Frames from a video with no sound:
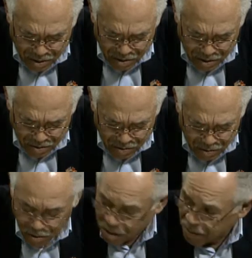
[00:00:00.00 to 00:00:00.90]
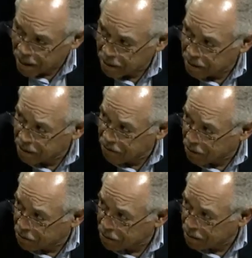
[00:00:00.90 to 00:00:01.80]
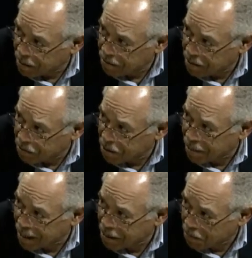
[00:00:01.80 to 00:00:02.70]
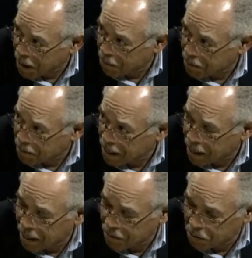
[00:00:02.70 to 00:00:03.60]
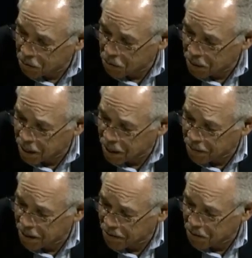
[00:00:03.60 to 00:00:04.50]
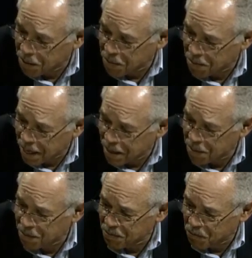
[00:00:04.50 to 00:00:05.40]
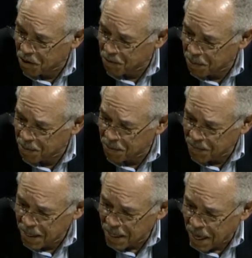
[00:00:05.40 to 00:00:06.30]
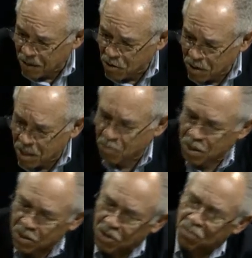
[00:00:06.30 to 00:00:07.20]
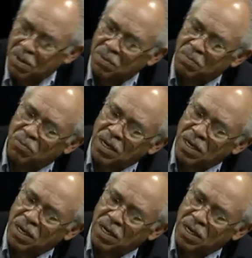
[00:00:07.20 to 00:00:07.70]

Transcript: question: What about the vote? I mean, what about the people? It was supposed to be a government of the people, by the people, for the people. I know one could maybe